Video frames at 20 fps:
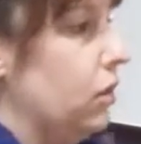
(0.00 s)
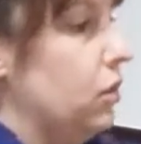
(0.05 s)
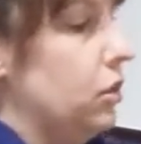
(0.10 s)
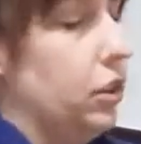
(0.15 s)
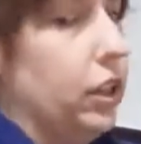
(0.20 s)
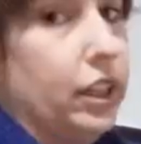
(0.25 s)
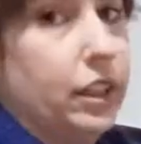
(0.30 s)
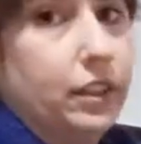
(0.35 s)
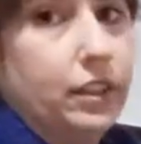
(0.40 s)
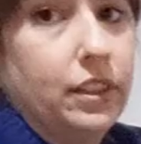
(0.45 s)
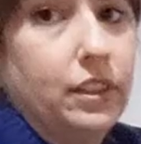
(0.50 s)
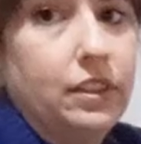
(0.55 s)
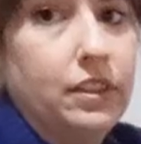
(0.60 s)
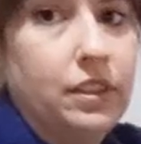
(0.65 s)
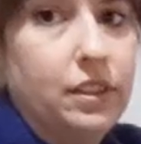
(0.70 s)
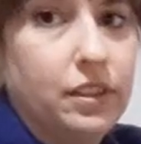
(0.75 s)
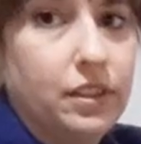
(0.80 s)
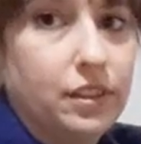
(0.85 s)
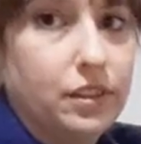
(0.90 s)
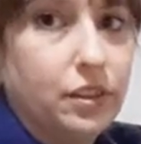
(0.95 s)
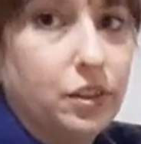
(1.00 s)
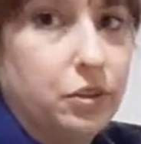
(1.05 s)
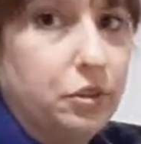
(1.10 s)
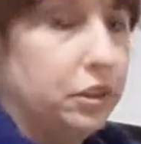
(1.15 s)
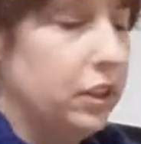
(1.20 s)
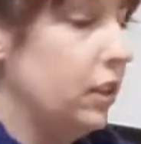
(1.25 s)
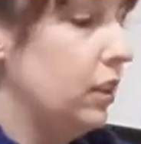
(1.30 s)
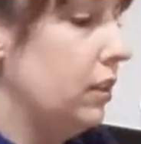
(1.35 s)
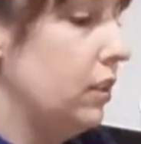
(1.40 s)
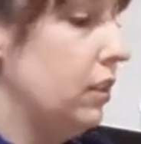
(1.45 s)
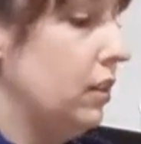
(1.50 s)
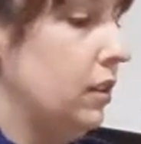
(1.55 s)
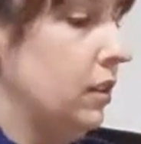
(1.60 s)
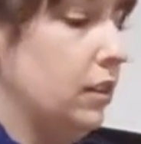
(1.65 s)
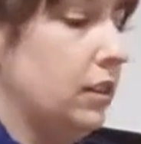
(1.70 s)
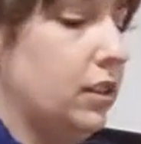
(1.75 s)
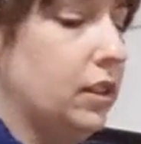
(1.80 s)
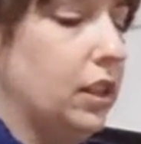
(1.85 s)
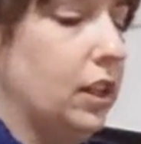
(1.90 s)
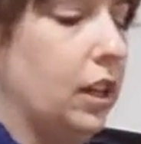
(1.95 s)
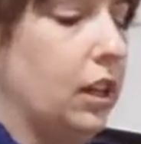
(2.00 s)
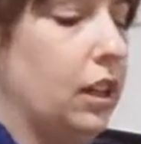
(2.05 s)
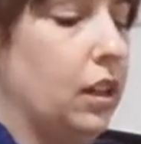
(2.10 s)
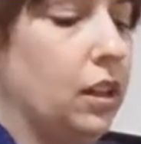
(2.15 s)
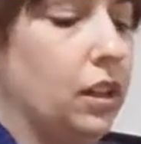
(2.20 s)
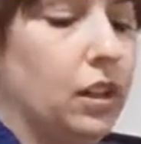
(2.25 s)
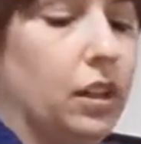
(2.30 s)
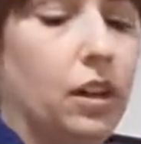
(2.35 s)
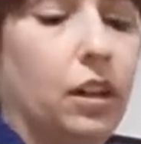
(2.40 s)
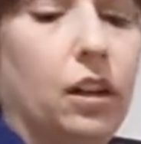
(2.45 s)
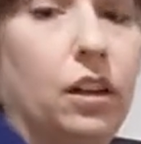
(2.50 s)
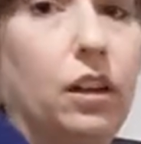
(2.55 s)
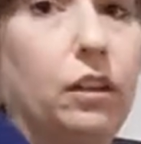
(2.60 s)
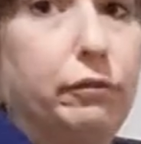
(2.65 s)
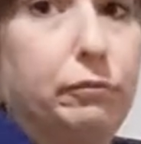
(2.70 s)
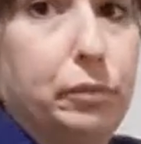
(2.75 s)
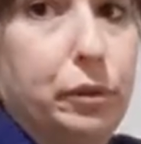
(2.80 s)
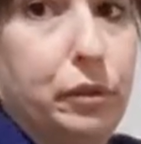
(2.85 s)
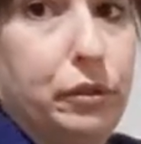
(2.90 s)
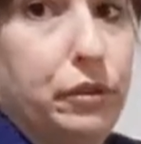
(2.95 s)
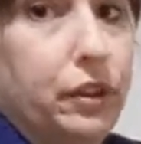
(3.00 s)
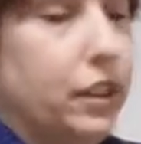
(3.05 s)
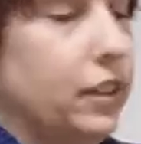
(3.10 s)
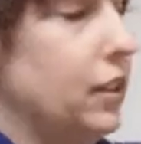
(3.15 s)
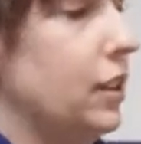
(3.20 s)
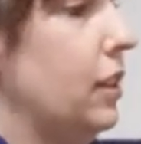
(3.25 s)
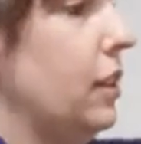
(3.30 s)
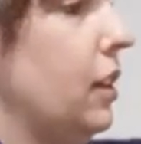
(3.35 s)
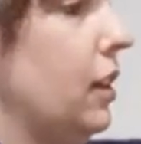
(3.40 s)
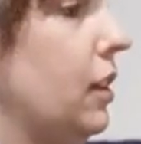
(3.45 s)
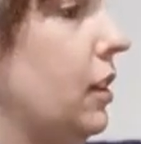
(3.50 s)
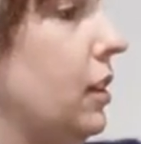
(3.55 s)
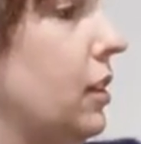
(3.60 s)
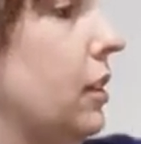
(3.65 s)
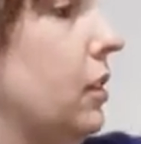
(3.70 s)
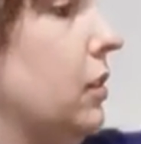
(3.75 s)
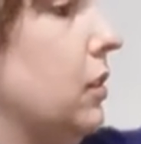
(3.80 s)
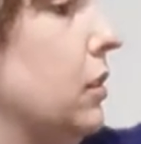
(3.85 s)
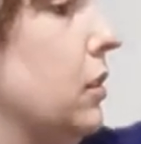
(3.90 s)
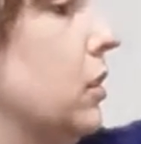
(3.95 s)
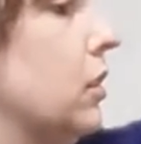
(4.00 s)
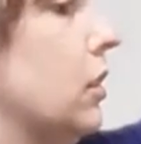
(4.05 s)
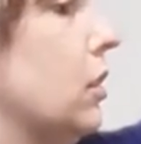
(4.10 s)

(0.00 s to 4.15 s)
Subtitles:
Okay, since this is going into this thingy, I cut off both ends of the onion.